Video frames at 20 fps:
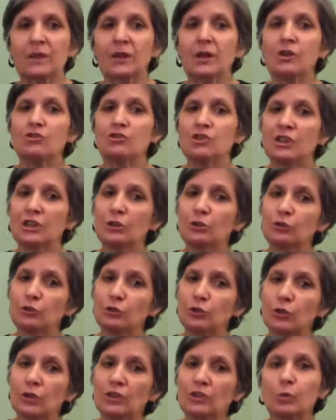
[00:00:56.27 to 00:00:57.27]
GU
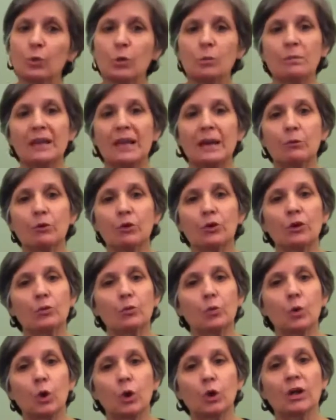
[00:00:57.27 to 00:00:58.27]
students will be able to
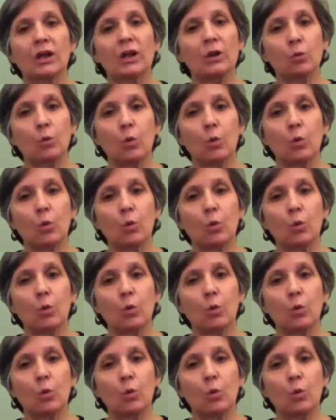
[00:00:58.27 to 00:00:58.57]
enroll in